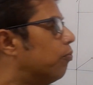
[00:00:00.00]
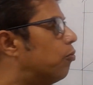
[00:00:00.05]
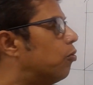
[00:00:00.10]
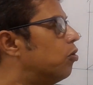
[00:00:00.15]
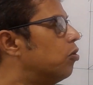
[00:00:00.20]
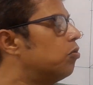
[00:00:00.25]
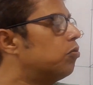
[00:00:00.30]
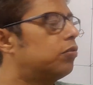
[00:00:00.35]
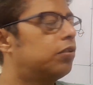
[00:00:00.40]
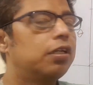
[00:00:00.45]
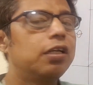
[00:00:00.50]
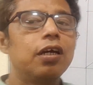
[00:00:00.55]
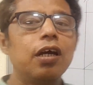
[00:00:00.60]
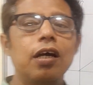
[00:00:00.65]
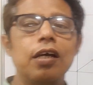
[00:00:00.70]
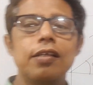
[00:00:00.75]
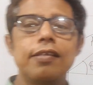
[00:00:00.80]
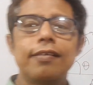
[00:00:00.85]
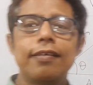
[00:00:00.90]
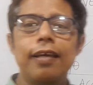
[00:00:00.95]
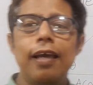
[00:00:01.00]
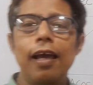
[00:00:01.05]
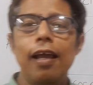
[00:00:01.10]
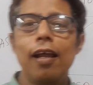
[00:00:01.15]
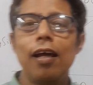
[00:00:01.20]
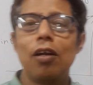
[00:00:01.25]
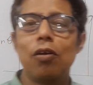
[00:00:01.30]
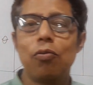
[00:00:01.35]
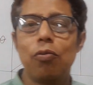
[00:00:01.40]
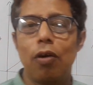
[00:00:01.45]
producing a
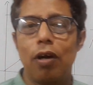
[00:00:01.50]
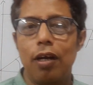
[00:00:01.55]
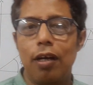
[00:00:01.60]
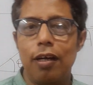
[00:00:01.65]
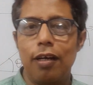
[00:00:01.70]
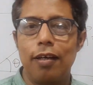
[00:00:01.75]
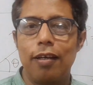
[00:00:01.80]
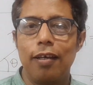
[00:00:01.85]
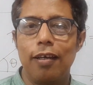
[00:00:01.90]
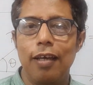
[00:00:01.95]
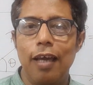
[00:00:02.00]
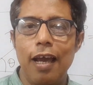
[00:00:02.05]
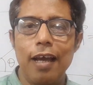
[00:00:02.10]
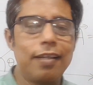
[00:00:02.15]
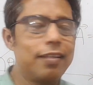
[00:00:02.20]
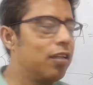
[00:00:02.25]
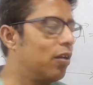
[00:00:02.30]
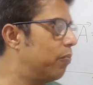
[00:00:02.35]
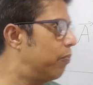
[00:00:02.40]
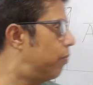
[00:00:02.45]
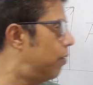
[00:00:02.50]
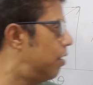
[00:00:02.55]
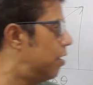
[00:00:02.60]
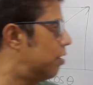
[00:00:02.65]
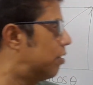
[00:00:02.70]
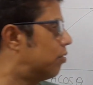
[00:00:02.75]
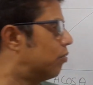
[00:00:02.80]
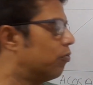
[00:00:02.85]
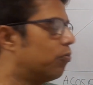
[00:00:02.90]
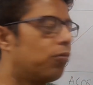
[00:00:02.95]
scalar quantity. Example
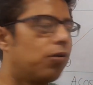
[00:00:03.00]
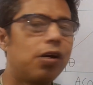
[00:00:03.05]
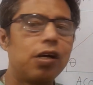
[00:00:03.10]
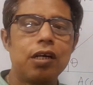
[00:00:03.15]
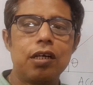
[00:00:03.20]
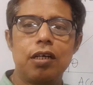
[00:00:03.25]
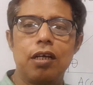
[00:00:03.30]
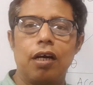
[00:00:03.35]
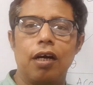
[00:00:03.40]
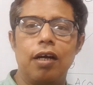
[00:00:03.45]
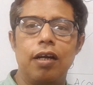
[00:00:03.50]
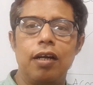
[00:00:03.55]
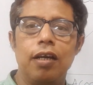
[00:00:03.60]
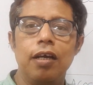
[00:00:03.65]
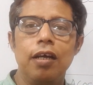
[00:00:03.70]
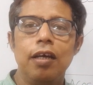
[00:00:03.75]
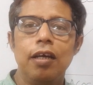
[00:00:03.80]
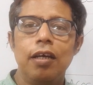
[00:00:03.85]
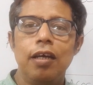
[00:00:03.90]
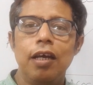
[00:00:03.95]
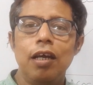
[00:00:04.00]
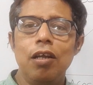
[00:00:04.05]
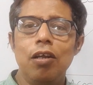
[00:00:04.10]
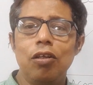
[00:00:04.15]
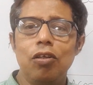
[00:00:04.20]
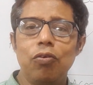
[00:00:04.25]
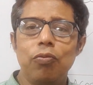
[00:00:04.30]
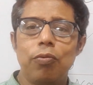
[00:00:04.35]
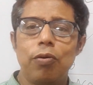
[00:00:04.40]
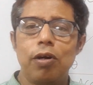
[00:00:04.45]
is work done.
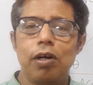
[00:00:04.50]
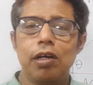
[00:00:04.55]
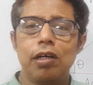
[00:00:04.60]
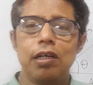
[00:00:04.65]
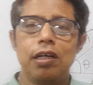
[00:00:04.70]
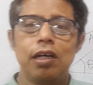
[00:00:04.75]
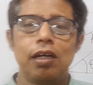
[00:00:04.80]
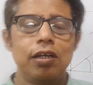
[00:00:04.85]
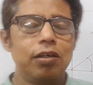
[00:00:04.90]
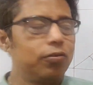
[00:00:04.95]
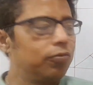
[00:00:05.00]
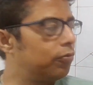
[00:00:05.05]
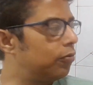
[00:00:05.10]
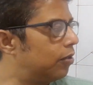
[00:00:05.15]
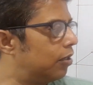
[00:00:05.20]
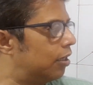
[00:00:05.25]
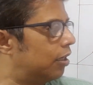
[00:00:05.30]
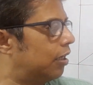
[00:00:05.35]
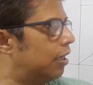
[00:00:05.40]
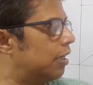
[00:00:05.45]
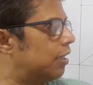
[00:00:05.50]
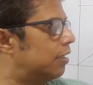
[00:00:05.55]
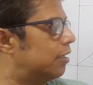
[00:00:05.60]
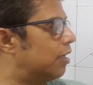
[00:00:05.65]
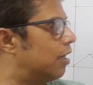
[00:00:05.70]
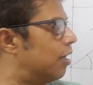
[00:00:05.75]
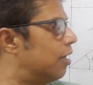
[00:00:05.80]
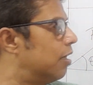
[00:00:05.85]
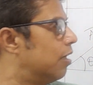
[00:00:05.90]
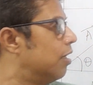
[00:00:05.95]
The work done, work is
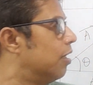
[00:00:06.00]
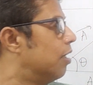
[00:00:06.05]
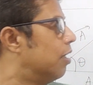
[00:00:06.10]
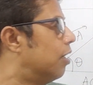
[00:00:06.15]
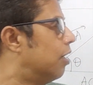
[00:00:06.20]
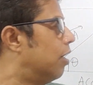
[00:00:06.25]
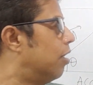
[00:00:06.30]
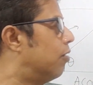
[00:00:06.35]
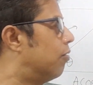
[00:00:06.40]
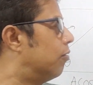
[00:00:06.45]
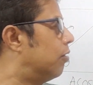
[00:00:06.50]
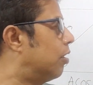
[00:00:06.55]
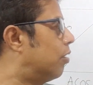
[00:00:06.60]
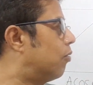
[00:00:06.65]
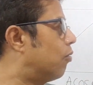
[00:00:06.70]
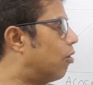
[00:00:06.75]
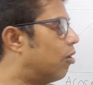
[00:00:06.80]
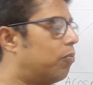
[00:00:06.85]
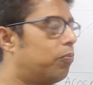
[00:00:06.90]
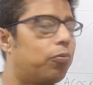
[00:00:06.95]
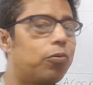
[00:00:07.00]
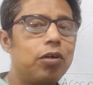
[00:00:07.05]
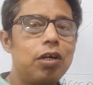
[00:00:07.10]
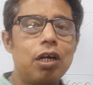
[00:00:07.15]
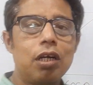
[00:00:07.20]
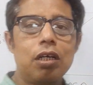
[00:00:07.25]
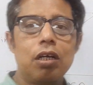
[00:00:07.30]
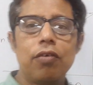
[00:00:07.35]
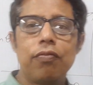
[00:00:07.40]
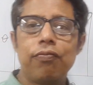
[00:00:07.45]
the the dot
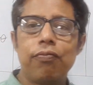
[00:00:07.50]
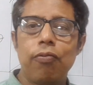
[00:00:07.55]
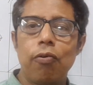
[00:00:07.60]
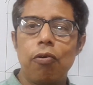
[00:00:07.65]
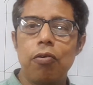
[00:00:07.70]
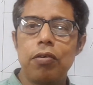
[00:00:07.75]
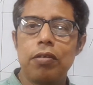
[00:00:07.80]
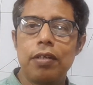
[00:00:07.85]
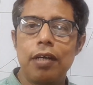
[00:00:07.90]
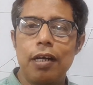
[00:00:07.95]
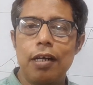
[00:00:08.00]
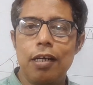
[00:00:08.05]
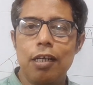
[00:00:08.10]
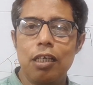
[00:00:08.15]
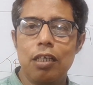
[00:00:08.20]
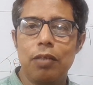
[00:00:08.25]
product of force and